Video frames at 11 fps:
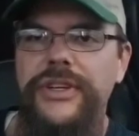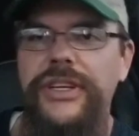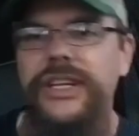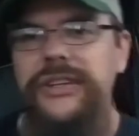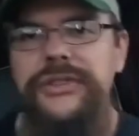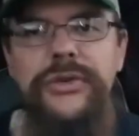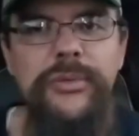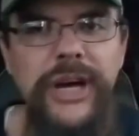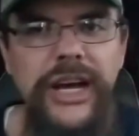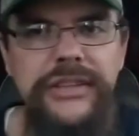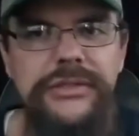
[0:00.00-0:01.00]
You're going to need a
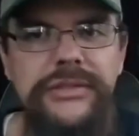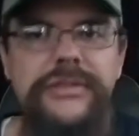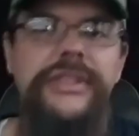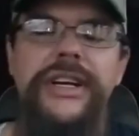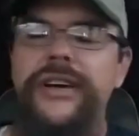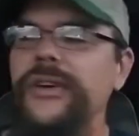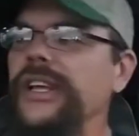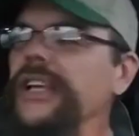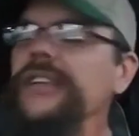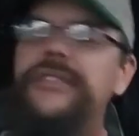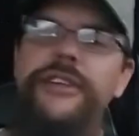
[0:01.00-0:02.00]
toolbox, you know,
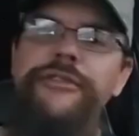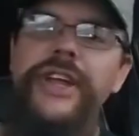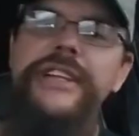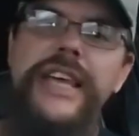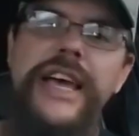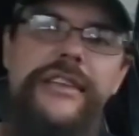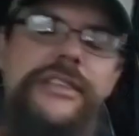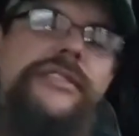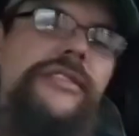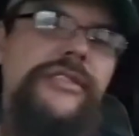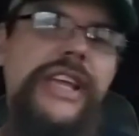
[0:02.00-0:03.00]
stuff like that.
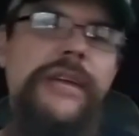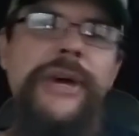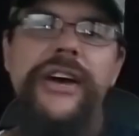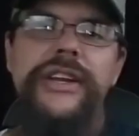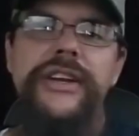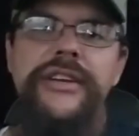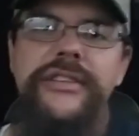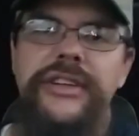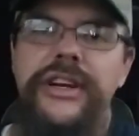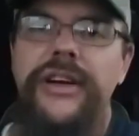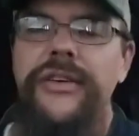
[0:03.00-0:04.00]
It's the same out here,
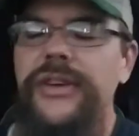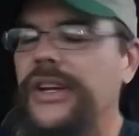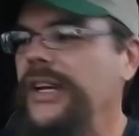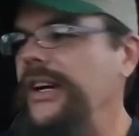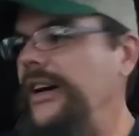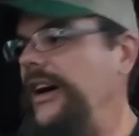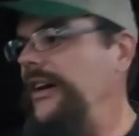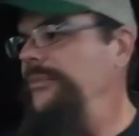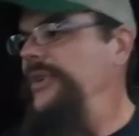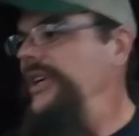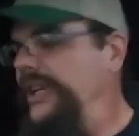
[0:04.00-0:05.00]
you know.
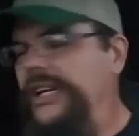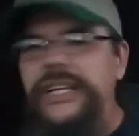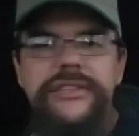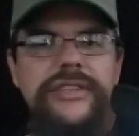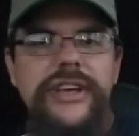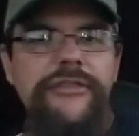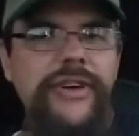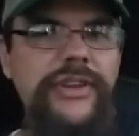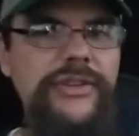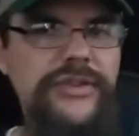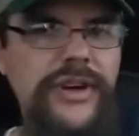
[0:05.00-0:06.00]
Um, you're going to need stuff
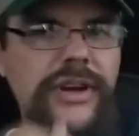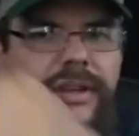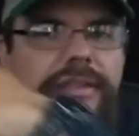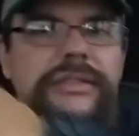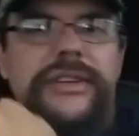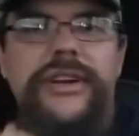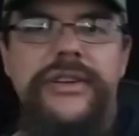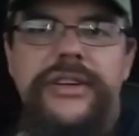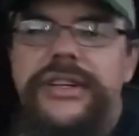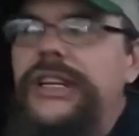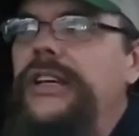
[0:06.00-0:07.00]
on the truck. You know,
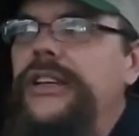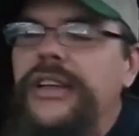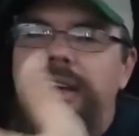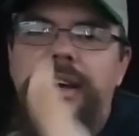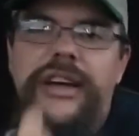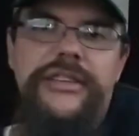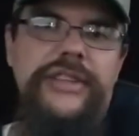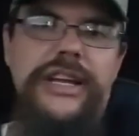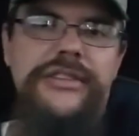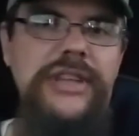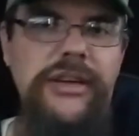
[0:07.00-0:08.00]
you need a, uh, it's
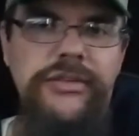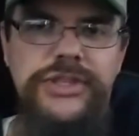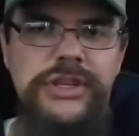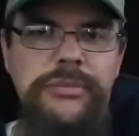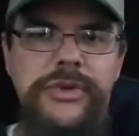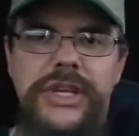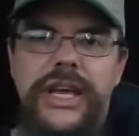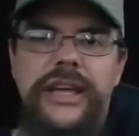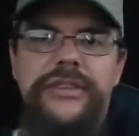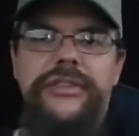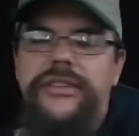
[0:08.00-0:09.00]
nice to have a
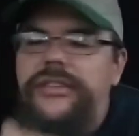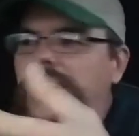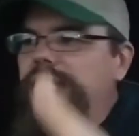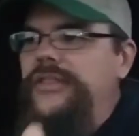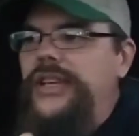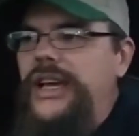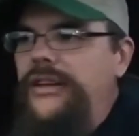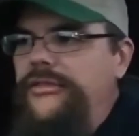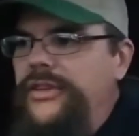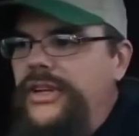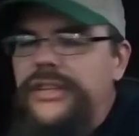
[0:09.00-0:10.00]
GPS. It's nice to
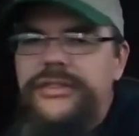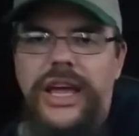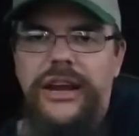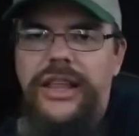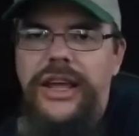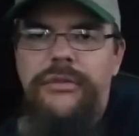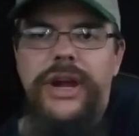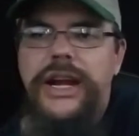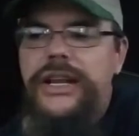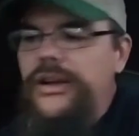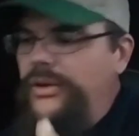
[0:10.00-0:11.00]
have satellite
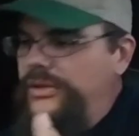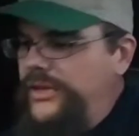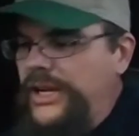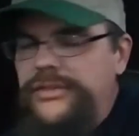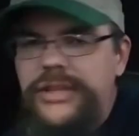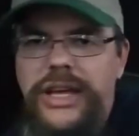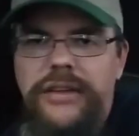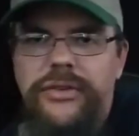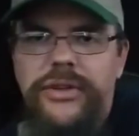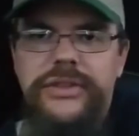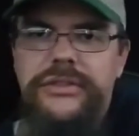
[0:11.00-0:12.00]
radio. It's nice to
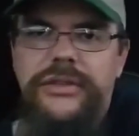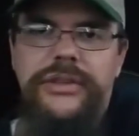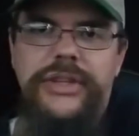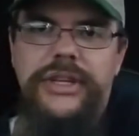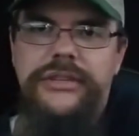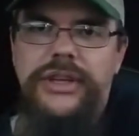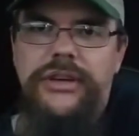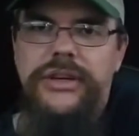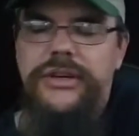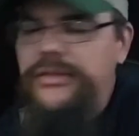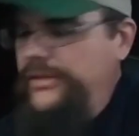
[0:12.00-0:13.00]
have all these little things out
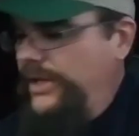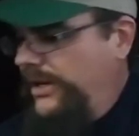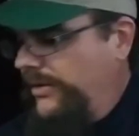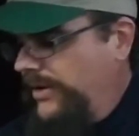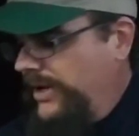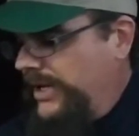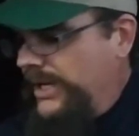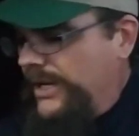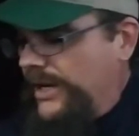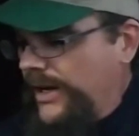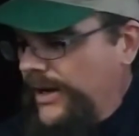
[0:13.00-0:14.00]
here, you know.
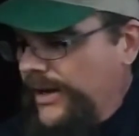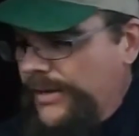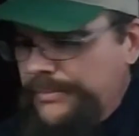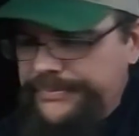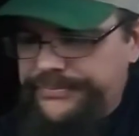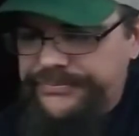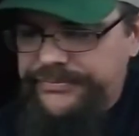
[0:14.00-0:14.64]
Um,